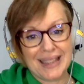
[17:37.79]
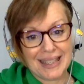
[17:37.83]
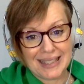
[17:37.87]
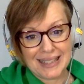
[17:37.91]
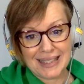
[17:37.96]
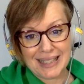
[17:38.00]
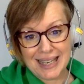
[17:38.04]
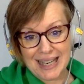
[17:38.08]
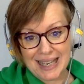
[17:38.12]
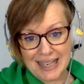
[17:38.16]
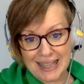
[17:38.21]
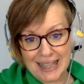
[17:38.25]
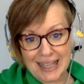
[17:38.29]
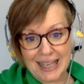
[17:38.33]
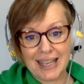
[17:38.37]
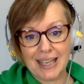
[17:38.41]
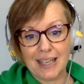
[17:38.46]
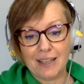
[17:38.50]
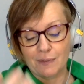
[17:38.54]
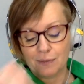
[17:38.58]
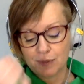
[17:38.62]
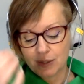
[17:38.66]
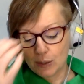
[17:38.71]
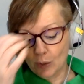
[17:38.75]
the tea
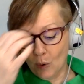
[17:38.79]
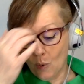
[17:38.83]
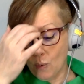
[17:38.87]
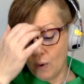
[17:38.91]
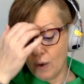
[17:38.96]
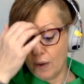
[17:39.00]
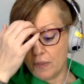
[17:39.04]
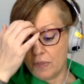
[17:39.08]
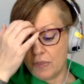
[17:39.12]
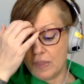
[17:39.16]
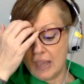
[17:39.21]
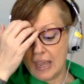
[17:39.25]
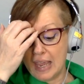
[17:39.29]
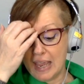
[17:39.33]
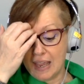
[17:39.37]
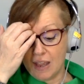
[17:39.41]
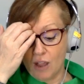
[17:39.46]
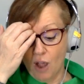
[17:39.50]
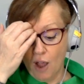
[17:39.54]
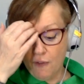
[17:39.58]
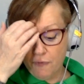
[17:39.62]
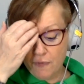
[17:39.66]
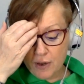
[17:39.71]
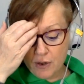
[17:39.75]
leaves or the
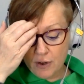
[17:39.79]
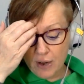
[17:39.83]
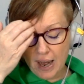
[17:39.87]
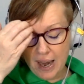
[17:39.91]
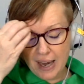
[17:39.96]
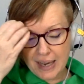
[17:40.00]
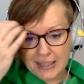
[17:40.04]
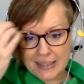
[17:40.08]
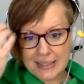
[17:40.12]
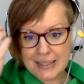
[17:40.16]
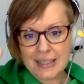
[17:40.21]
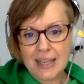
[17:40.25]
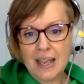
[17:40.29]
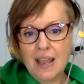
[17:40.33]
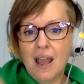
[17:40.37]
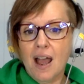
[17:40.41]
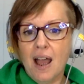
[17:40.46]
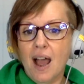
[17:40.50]
coffee grinds.